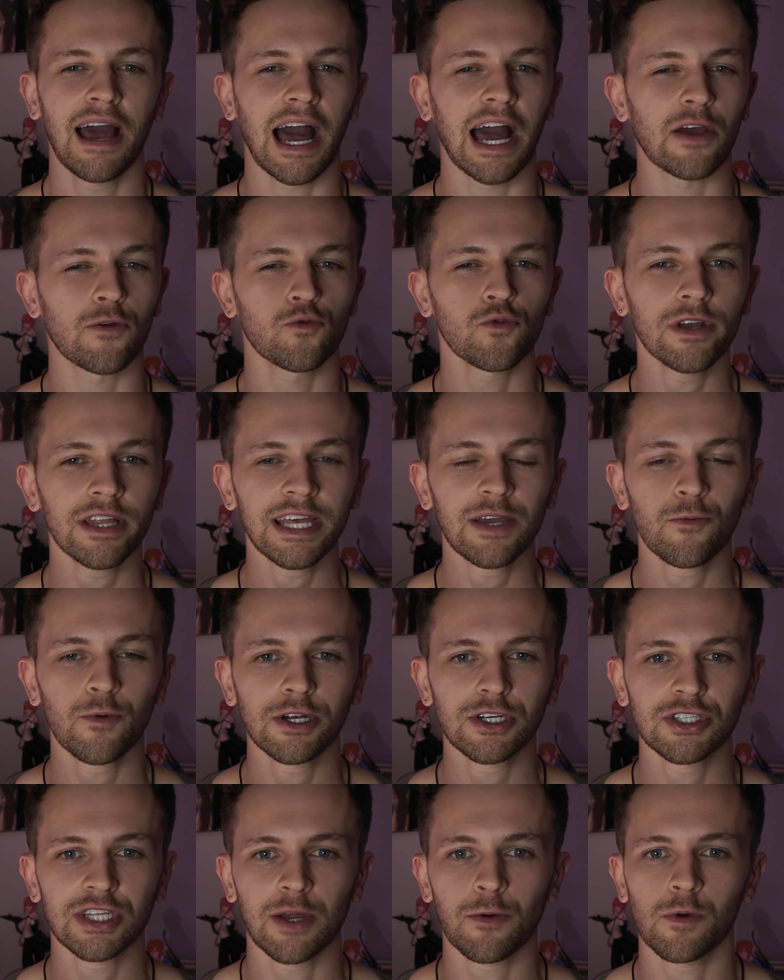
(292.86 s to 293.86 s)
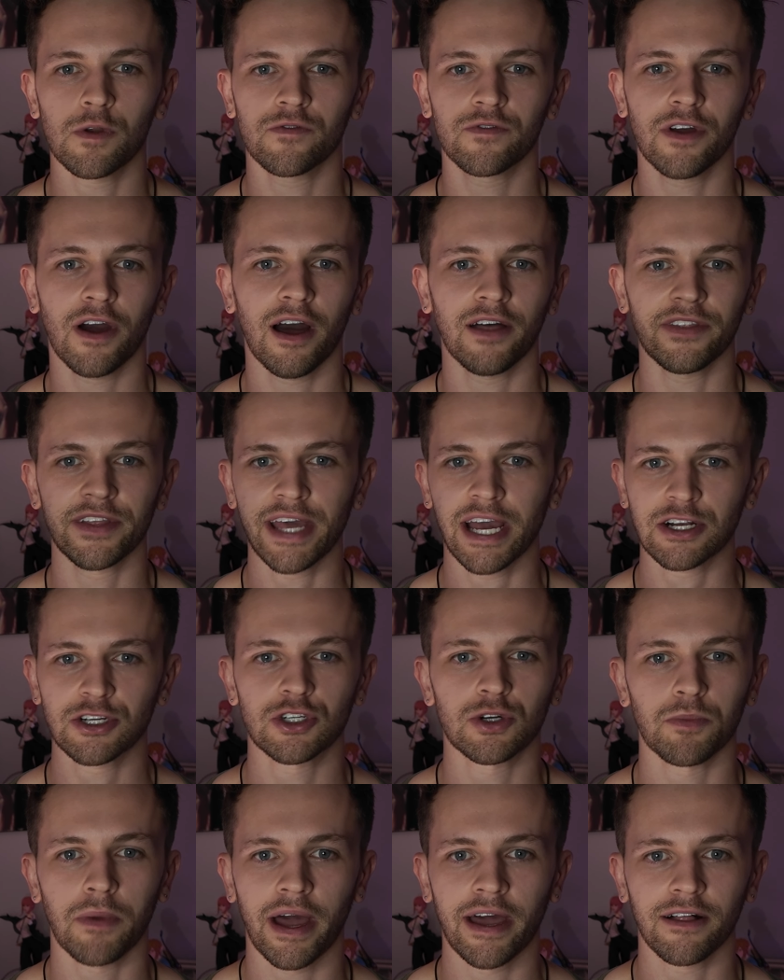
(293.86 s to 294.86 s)
I really wish they would have gone the
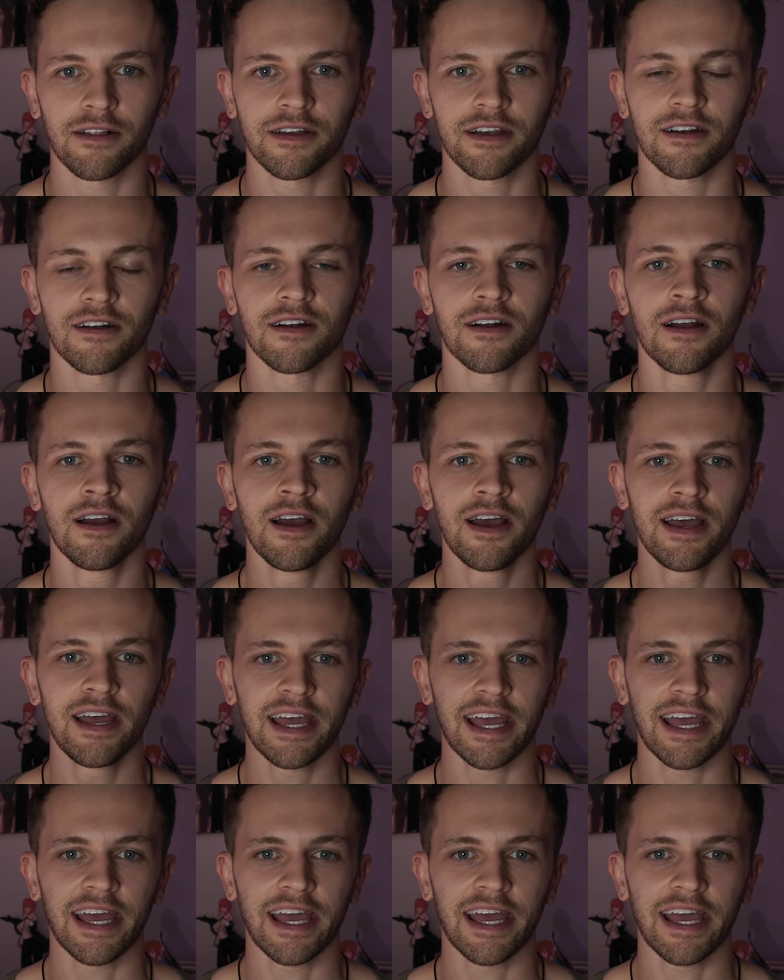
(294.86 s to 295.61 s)
extra mile here